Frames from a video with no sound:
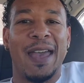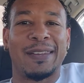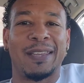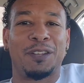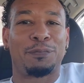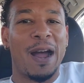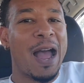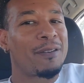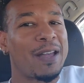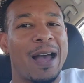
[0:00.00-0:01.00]
Had to hit the
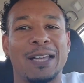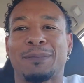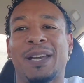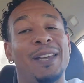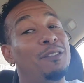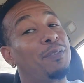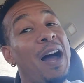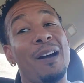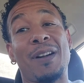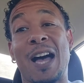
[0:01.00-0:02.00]
Five Guys, but hey,
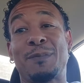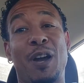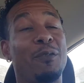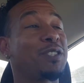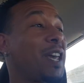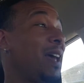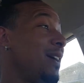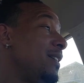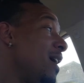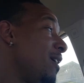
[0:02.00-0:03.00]
Five Guys be off the
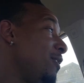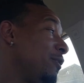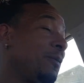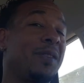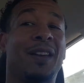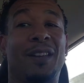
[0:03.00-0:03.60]
chain, dog.